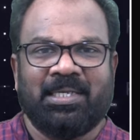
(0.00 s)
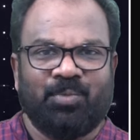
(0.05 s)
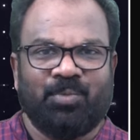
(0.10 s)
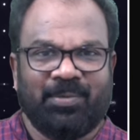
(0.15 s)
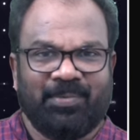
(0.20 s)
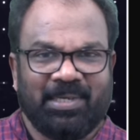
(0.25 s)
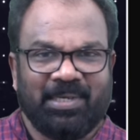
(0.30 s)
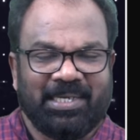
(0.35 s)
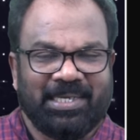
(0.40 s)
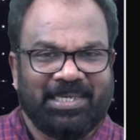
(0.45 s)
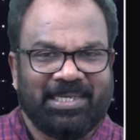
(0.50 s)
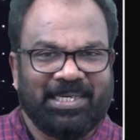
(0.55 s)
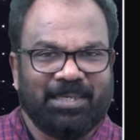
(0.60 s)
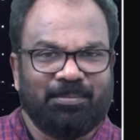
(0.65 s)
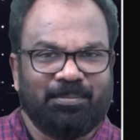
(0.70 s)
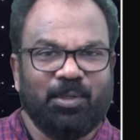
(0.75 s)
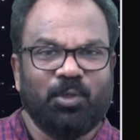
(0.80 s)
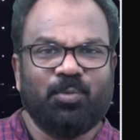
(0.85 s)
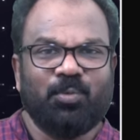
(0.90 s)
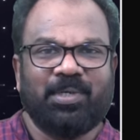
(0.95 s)
We will get
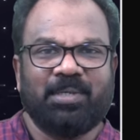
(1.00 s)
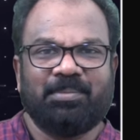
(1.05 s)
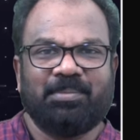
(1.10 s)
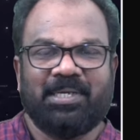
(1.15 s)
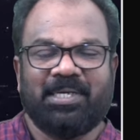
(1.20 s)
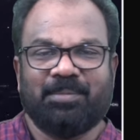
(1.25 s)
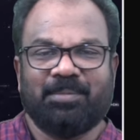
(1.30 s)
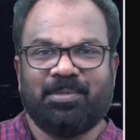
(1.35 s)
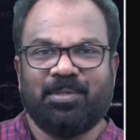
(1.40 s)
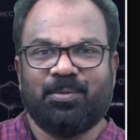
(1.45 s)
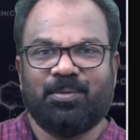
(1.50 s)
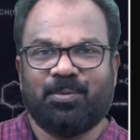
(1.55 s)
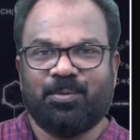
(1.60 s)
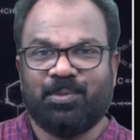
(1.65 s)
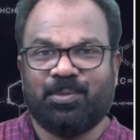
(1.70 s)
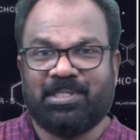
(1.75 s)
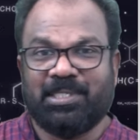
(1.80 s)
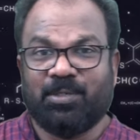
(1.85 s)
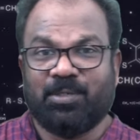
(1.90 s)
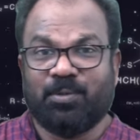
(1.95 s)
W1 by
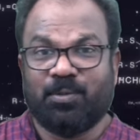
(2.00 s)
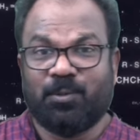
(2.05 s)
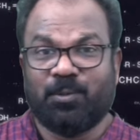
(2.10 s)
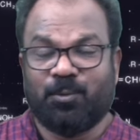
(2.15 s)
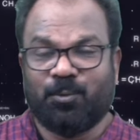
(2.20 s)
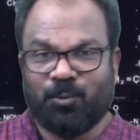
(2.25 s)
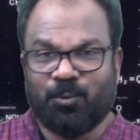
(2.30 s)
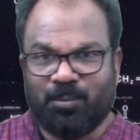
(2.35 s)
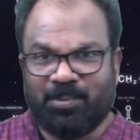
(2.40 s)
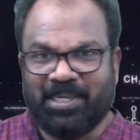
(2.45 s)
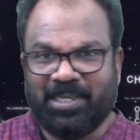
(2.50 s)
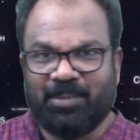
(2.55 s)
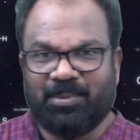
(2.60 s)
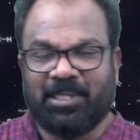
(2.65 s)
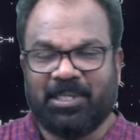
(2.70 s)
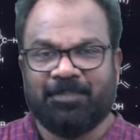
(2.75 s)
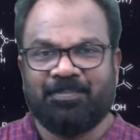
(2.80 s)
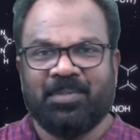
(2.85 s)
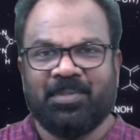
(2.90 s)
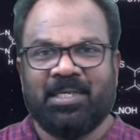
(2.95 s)
W2 is equal to 2 by
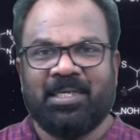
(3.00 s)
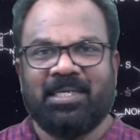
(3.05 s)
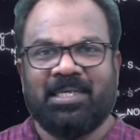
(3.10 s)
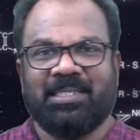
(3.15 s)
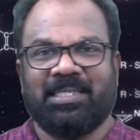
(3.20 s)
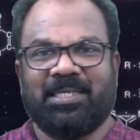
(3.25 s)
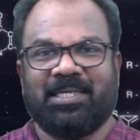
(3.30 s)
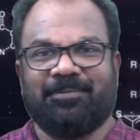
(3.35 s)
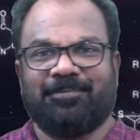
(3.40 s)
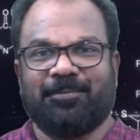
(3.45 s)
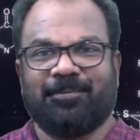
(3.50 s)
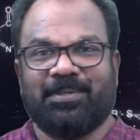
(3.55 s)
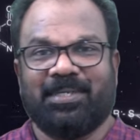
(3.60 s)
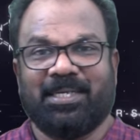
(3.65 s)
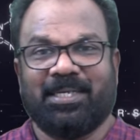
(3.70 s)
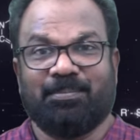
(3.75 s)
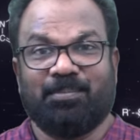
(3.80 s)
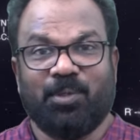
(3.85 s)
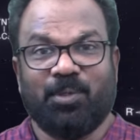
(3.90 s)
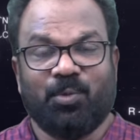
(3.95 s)
1. Therefore,
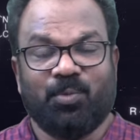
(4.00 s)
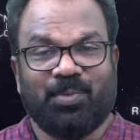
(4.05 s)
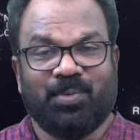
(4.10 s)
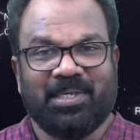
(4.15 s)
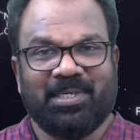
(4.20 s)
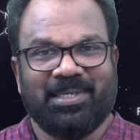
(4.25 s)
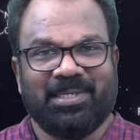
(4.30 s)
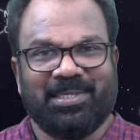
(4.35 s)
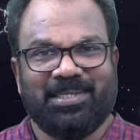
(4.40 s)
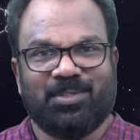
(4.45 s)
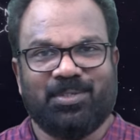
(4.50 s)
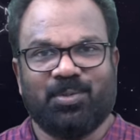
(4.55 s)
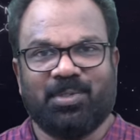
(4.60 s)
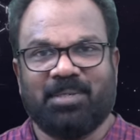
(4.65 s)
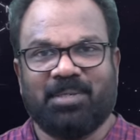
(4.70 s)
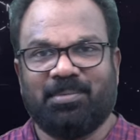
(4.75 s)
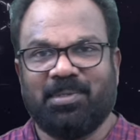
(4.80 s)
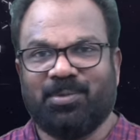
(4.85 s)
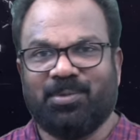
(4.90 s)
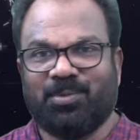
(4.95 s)
W1 is to
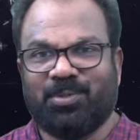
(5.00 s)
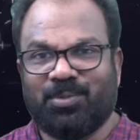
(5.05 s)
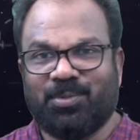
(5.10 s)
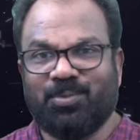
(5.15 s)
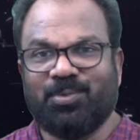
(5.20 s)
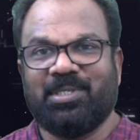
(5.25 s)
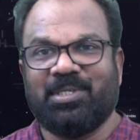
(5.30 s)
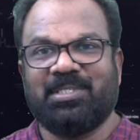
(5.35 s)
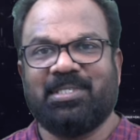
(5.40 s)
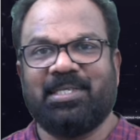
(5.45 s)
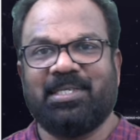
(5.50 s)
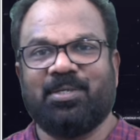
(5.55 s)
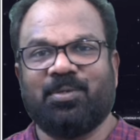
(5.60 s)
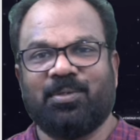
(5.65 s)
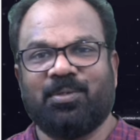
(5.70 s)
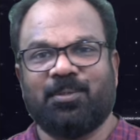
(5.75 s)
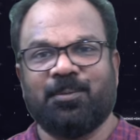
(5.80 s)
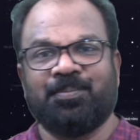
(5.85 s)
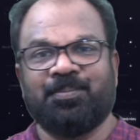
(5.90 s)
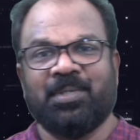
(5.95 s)
W2 is
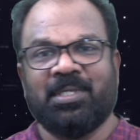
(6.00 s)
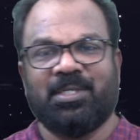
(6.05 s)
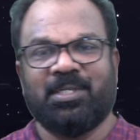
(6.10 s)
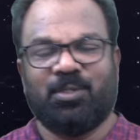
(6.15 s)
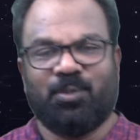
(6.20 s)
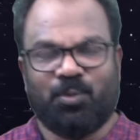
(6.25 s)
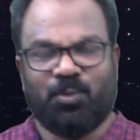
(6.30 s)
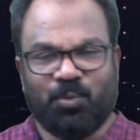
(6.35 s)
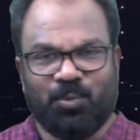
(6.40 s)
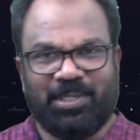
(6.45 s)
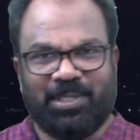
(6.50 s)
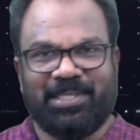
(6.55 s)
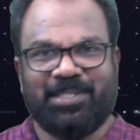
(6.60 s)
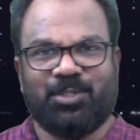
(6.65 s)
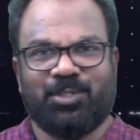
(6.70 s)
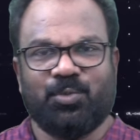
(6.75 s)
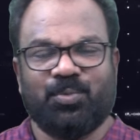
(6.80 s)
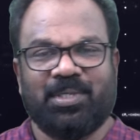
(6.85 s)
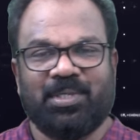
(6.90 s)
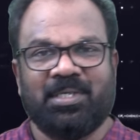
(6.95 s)
equal to
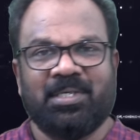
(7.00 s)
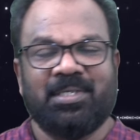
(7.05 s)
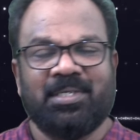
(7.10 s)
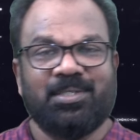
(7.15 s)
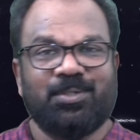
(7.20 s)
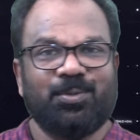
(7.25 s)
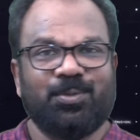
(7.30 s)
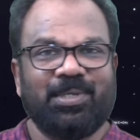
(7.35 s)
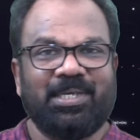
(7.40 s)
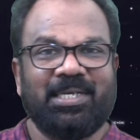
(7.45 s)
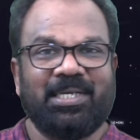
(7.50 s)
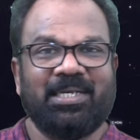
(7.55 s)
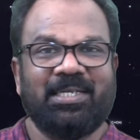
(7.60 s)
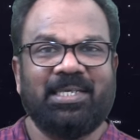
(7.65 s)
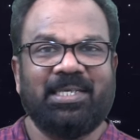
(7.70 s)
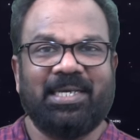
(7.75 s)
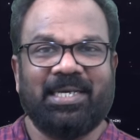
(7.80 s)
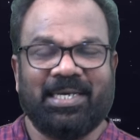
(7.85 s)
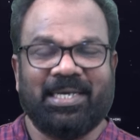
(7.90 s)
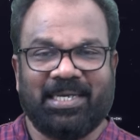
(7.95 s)
2:1. So here
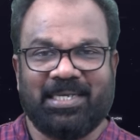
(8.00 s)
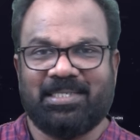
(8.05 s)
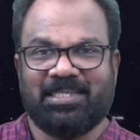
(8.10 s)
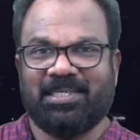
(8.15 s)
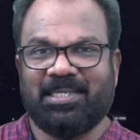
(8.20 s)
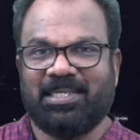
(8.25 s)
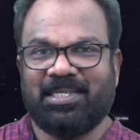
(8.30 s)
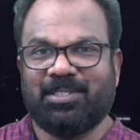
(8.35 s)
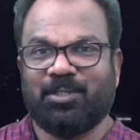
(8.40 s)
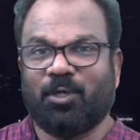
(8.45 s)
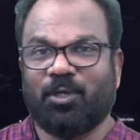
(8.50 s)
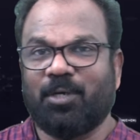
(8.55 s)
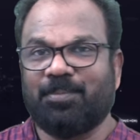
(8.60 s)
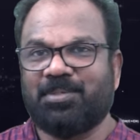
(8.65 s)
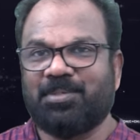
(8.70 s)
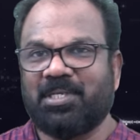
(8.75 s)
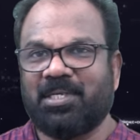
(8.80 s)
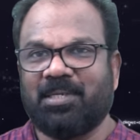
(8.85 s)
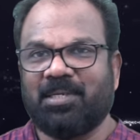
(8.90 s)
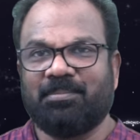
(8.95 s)
the answer is
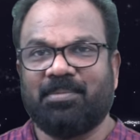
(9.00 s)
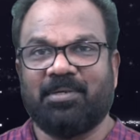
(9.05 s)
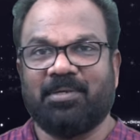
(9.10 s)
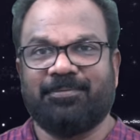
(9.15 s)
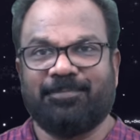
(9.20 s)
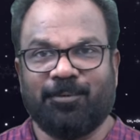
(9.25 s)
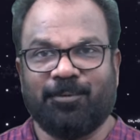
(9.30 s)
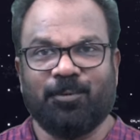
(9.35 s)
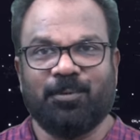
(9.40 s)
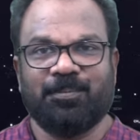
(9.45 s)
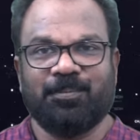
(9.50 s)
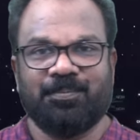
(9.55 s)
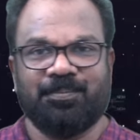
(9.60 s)
option number 4.